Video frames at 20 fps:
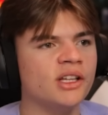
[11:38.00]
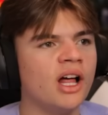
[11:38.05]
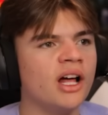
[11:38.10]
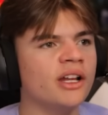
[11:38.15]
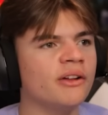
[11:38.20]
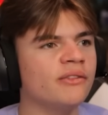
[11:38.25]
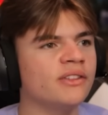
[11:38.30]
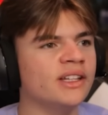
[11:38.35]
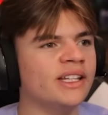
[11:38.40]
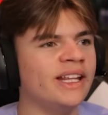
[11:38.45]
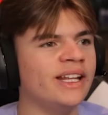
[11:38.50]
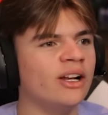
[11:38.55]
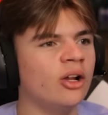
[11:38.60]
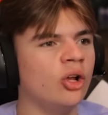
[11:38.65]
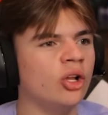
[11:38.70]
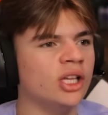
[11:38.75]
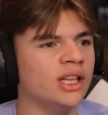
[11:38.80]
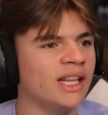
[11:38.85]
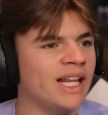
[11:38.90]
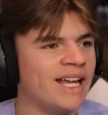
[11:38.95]
a lot of
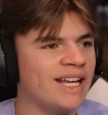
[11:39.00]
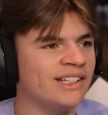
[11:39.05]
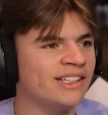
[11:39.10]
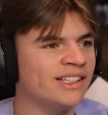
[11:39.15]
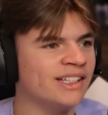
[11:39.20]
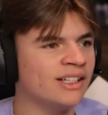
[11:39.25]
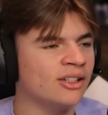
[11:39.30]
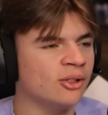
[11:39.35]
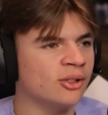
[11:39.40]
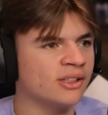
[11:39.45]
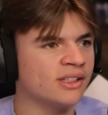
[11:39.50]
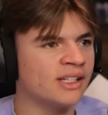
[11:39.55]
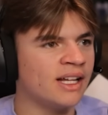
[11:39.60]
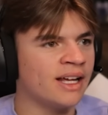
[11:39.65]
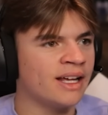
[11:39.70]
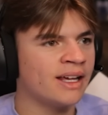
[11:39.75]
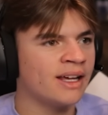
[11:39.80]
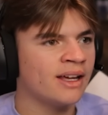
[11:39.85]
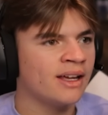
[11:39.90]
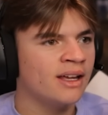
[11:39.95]
little lakes, it looks
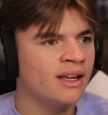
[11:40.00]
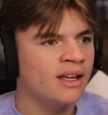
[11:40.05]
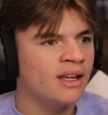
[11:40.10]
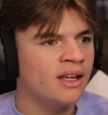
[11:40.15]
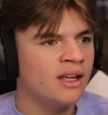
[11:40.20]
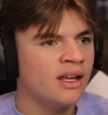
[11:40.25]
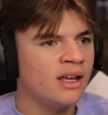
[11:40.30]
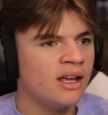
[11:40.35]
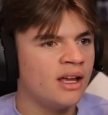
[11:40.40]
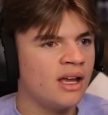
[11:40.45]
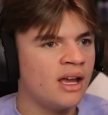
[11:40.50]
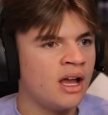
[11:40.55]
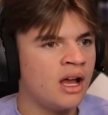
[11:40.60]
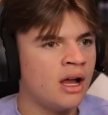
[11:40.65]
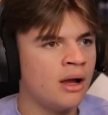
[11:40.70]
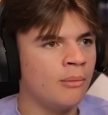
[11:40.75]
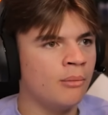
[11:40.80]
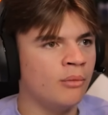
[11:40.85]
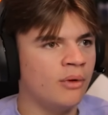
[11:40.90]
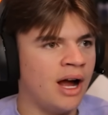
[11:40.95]
like.
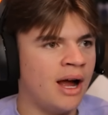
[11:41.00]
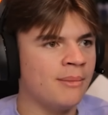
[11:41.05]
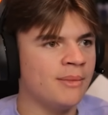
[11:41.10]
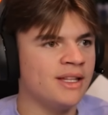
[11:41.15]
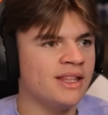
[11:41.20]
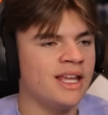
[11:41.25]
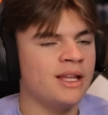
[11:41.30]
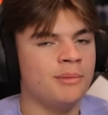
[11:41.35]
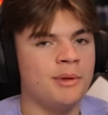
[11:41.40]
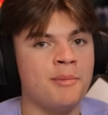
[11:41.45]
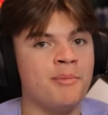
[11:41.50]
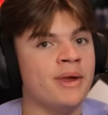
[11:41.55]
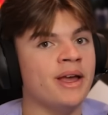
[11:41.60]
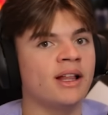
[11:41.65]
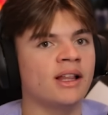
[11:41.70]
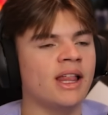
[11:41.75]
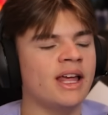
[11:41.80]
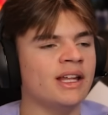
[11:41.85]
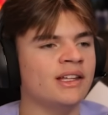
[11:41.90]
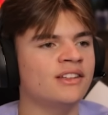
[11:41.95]
Um, I mean, they'd be big
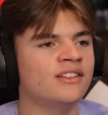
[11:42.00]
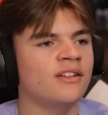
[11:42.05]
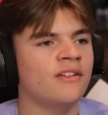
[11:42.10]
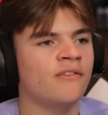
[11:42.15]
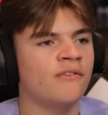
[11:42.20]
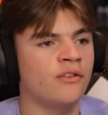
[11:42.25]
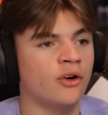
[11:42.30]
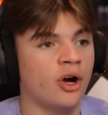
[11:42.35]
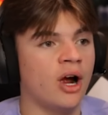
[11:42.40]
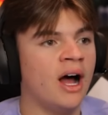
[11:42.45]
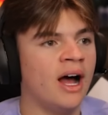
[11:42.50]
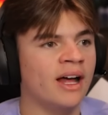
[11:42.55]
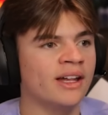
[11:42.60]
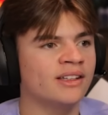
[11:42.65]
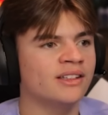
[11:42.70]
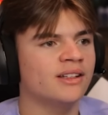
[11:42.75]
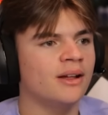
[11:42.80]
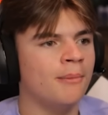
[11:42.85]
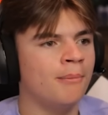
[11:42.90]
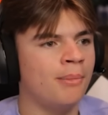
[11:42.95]
lakes for
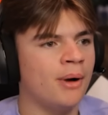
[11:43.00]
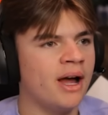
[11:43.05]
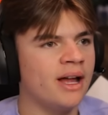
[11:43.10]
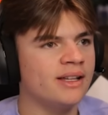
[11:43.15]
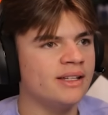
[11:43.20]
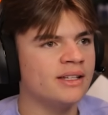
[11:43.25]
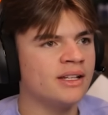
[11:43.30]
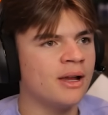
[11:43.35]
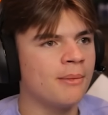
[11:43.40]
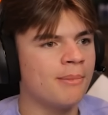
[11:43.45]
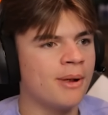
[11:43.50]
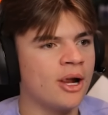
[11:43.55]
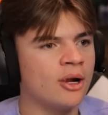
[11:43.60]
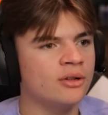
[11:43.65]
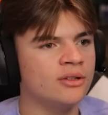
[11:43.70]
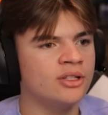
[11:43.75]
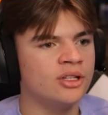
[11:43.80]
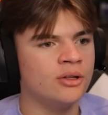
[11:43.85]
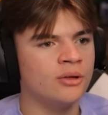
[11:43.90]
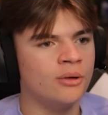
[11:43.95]
us, but
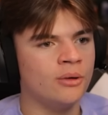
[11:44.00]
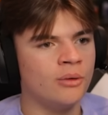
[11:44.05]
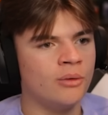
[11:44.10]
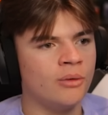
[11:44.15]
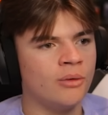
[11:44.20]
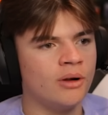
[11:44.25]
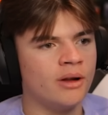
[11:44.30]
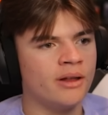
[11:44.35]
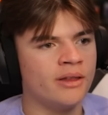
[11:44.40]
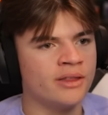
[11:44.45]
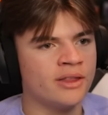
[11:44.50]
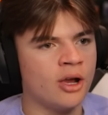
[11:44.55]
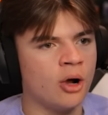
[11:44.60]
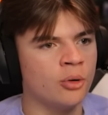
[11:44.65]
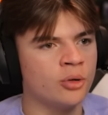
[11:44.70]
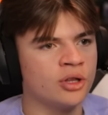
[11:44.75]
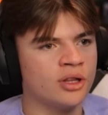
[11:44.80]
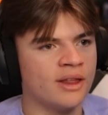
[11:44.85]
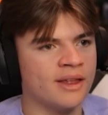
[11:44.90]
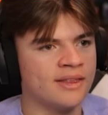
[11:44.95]
compared to the
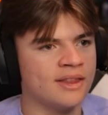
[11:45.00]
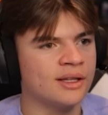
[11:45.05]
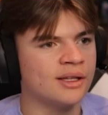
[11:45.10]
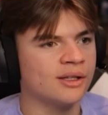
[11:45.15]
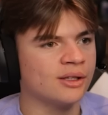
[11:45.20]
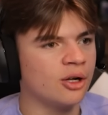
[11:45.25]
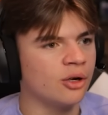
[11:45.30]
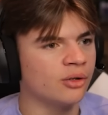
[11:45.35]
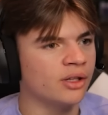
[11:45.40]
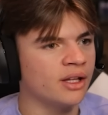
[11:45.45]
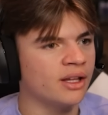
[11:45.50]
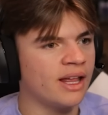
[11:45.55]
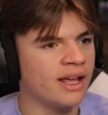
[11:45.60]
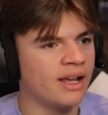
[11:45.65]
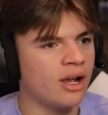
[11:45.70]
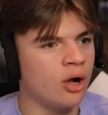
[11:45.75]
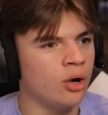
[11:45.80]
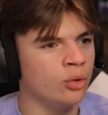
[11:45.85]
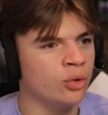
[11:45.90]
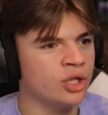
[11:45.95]
ocean, like this is our only
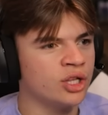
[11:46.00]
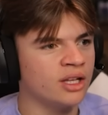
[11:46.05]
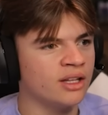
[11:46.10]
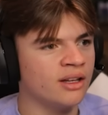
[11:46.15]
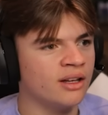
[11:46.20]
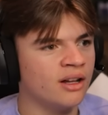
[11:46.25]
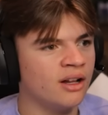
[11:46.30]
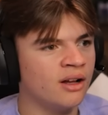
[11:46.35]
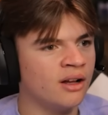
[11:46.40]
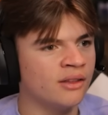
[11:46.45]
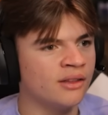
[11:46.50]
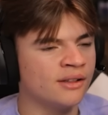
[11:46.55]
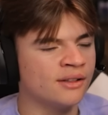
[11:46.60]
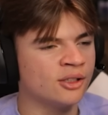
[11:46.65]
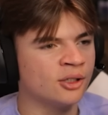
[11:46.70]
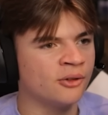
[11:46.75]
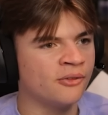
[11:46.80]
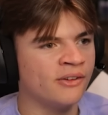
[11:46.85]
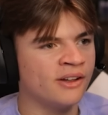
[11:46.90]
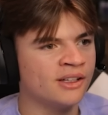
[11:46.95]
like ocean on the
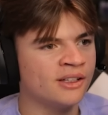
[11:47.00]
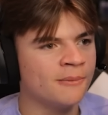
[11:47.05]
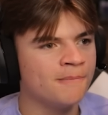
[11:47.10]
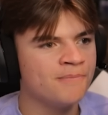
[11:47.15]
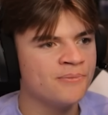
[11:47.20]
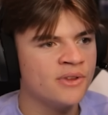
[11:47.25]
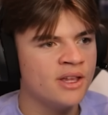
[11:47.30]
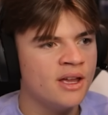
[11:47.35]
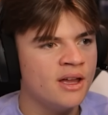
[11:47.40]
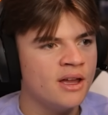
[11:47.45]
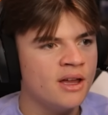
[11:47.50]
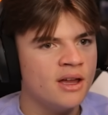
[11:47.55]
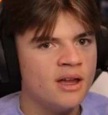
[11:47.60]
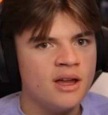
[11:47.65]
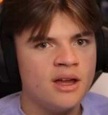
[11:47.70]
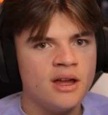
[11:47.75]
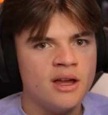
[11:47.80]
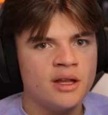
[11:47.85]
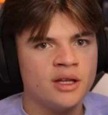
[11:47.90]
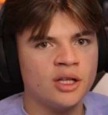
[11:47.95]
surface.
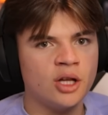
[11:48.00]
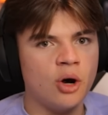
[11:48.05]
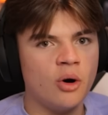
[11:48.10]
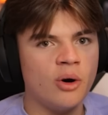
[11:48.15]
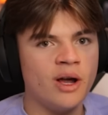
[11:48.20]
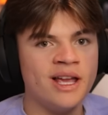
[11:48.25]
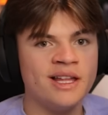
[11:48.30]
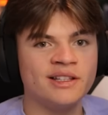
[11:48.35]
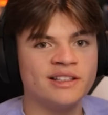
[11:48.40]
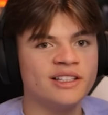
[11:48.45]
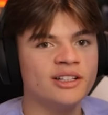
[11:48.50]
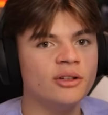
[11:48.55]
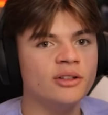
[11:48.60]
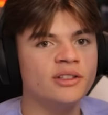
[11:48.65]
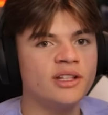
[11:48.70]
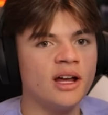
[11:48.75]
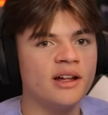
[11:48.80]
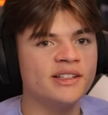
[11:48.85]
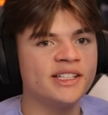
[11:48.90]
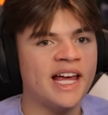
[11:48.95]
So it still
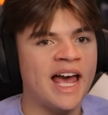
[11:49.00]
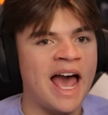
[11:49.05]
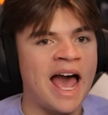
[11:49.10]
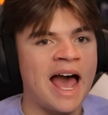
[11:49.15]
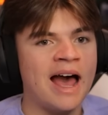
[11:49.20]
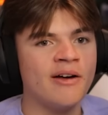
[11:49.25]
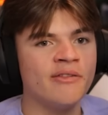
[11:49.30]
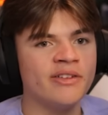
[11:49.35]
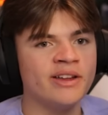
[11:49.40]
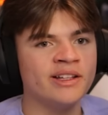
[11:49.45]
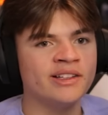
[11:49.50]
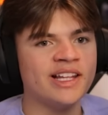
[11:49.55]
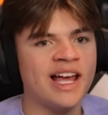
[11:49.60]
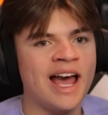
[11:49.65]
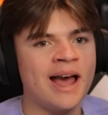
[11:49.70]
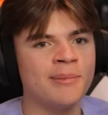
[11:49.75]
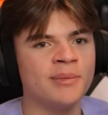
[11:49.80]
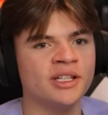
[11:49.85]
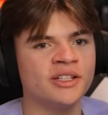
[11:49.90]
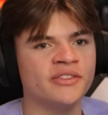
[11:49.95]
does have its
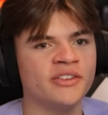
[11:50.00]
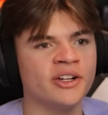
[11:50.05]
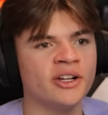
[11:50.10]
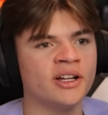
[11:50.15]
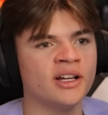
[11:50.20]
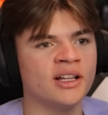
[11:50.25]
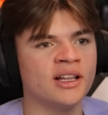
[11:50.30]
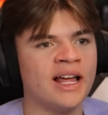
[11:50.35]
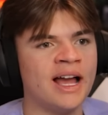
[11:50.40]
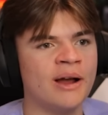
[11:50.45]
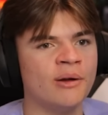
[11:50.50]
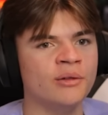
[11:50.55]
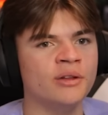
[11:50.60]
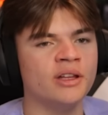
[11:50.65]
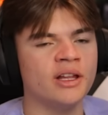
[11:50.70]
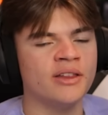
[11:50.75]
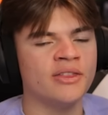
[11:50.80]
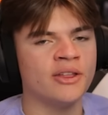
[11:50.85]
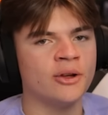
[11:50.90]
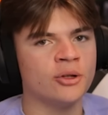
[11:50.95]
atmosphere and
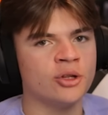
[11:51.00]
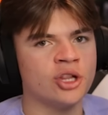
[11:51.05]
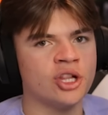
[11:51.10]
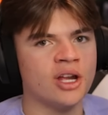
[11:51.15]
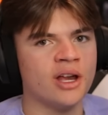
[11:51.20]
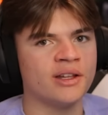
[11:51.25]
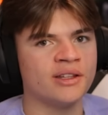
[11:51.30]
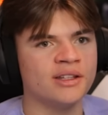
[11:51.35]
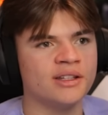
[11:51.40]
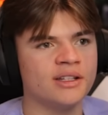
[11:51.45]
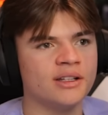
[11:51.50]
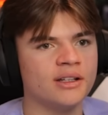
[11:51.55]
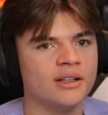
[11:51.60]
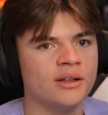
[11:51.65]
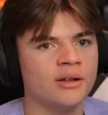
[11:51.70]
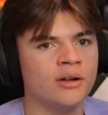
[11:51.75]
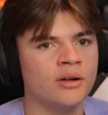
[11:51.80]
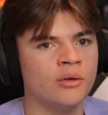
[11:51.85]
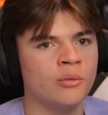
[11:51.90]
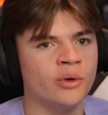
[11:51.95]
clouds. They're just,
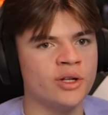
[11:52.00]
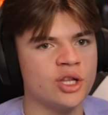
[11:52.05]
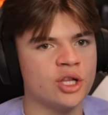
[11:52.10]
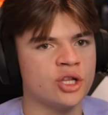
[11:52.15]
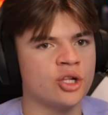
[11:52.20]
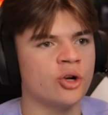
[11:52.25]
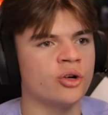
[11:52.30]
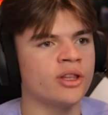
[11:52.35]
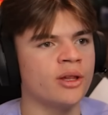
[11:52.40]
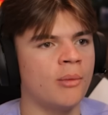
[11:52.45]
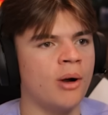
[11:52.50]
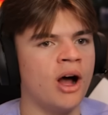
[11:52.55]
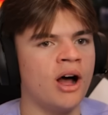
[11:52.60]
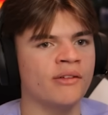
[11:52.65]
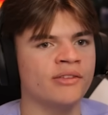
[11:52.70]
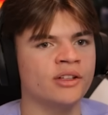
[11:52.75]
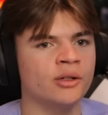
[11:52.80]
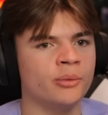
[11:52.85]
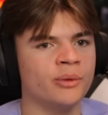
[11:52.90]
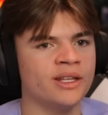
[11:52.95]
we just turn them
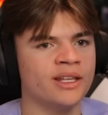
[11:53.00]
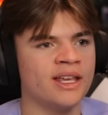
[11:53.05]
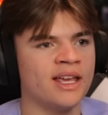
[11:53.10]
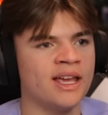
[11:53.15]
off so we